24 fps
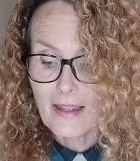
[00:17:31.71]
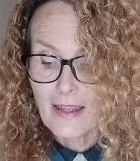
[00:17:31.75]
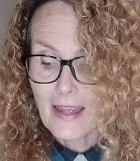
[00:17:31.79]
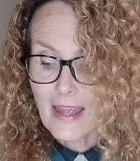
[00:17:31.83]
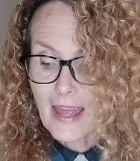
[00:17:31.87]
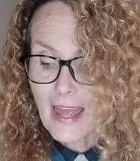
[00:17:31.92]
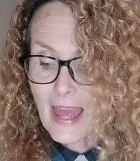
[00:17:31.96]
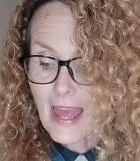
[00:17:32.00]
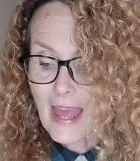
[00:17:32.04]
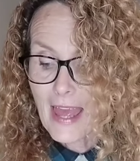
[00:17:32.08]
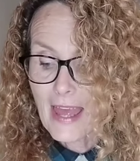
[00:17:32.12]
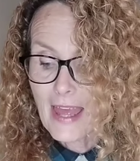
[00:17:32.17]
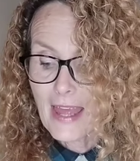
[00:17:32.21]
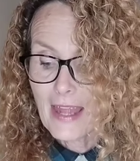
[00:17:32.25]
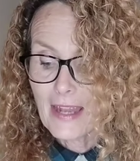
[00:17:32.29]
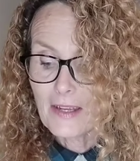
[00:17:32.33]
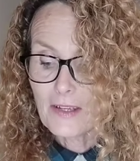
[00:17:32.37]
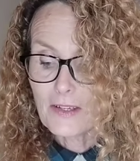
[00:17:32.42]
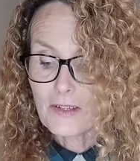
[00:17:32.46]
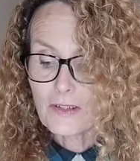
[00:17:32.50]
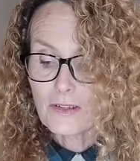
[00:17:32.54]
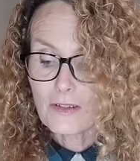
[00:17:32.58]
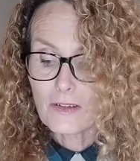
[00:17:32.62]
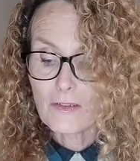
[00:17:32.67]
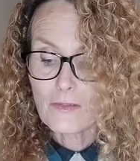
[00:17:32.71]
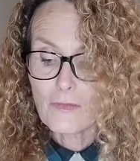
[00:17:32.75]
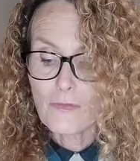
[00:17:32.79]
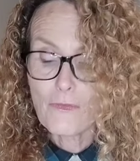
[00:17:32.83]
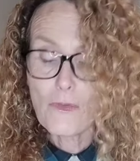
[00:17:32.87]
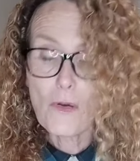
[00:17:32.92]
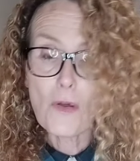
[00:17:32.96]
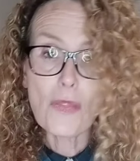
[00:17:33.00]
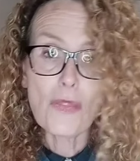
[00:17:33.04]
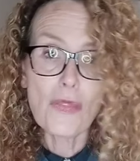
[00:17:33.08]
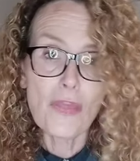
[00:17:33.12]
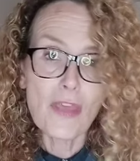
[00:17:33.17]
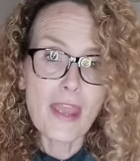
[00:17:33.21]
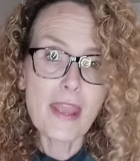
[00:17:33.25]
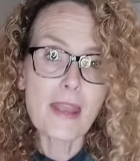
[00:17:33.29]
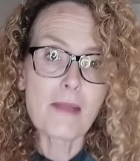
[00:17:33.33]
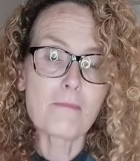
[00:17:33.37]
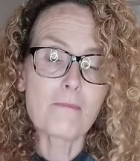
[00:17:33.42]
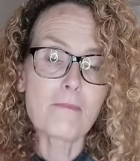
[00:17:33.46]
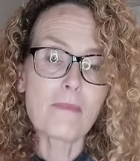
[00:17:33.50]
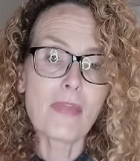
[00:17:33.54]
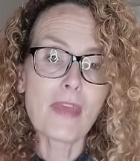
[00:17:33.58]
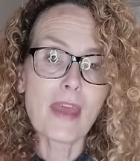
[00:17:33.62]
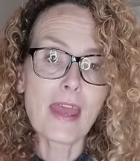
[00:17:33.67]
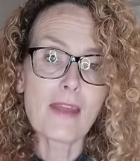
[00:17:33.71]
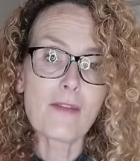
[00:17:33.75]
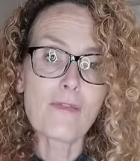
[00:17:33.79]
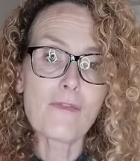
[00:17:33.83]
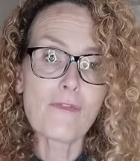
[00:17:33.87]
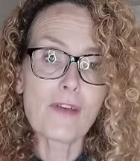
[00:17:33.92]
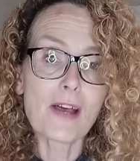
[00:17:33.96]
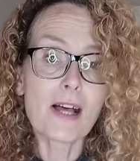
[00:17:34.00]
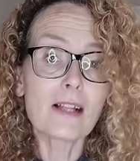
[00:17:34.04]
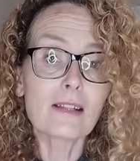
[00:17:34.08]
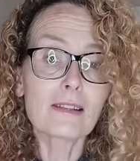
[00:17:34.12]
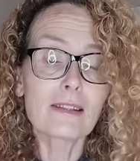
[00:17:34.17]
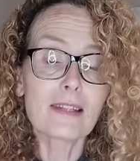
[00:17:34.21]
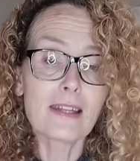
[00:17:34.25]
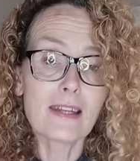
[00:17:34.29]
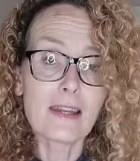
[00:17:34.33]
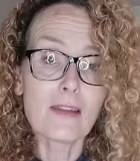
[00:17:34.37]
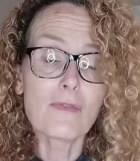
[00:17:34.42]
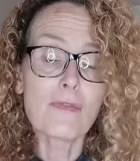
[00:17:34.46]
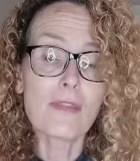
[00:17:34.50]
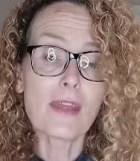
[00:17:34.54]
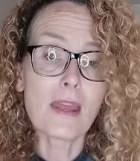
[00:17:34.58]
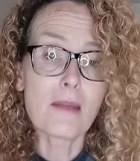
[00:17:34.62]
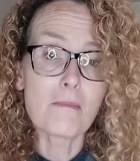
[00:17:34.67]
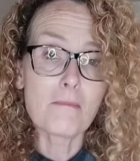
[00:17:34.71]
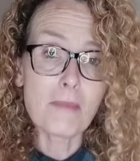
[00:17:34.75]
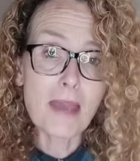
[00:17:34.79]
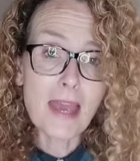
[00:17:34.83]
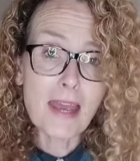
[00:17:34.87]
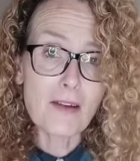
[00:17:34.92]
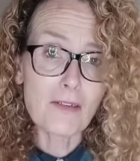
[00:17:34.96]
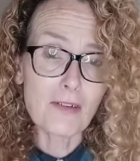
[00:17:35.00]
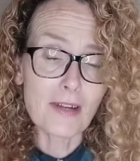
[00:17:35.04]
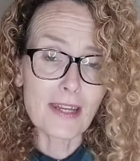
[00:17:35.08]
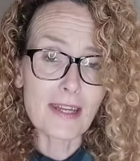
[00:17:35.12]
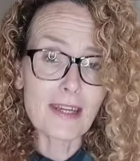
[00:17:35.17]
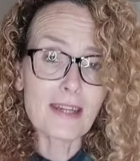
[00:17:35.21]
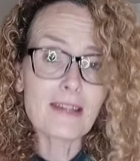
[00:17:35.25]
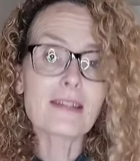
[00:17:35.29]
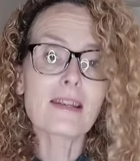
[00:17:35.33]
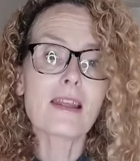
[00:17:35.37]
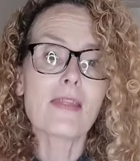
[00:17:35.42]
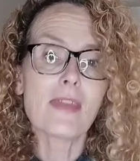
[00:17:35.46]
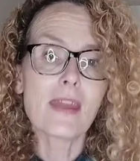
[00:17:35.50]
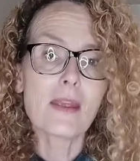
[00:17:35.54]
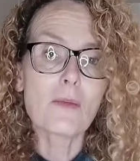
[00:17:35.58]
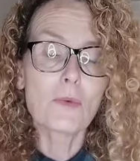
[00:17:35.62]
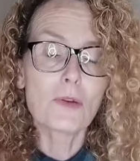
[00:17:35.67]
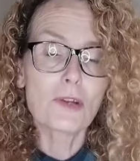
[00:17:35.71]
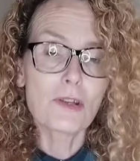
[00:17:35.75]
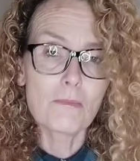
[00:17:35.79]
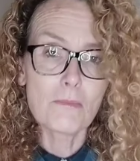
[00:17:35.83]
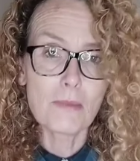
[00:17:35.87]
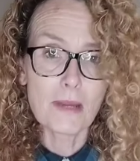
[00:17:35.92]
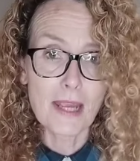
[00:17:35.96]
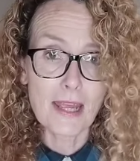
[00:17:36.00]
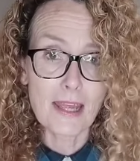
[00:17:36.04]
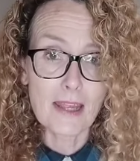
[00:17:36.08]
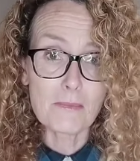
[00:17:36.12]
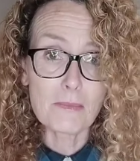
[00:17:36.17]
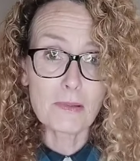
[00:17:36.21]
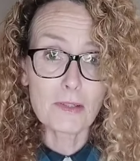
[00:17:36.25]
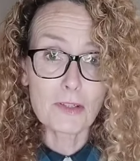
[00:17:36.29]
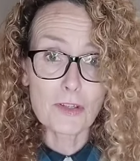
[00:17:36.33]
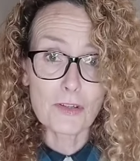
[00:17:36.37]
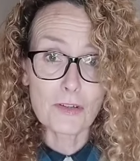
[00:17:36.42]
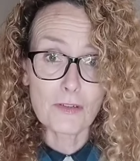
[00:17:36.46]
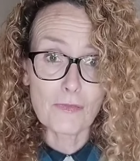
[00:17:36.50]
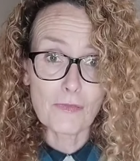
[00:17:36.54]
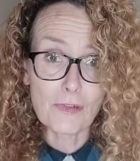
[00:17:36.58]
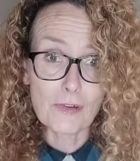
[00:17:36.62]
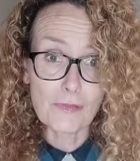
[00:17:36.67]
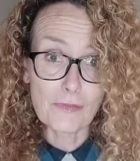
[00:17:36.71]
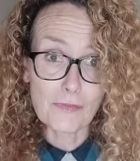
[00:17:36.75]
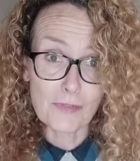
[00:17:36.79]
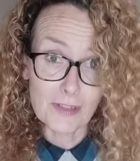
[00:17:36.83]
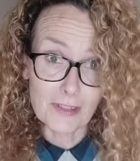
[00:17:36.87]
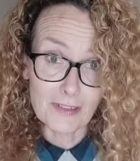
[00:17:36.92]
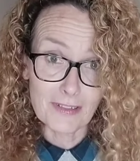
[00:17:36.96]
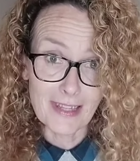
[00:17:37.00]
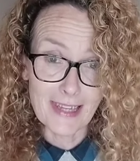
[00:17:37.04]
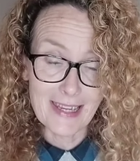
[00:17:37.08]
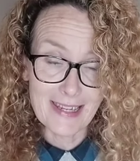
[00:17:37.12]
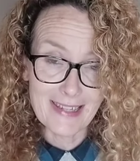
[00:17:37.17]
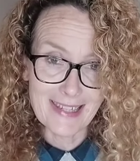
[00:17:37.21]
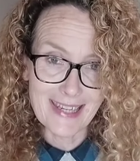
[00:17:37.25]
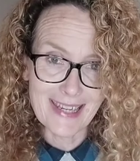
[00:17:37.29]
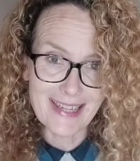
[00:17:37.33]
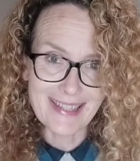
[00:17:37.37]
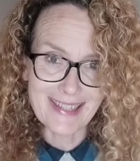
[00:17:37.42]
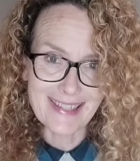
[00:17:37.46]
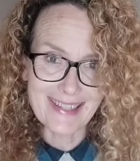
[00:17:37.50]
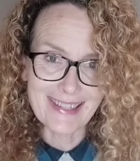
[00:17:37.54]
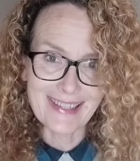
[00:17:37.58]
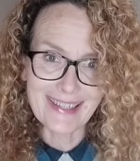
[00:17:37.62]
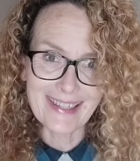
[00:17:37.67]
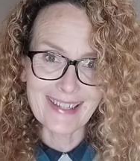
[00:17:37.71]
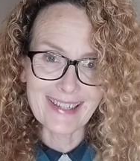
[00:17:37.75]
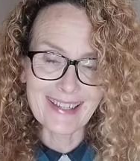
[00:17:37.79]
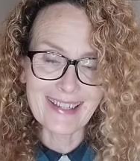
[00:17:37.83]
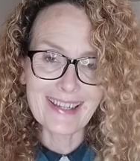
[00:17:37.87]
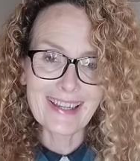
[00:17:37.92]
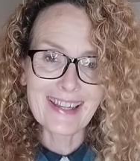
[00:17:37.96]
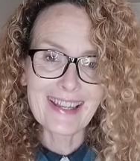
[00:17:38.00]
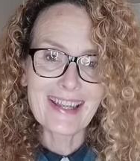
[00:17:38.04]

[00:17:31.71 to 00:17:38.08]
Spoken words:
And for them, they felt that if they married, they wouldn't be able to fulfill their destiny.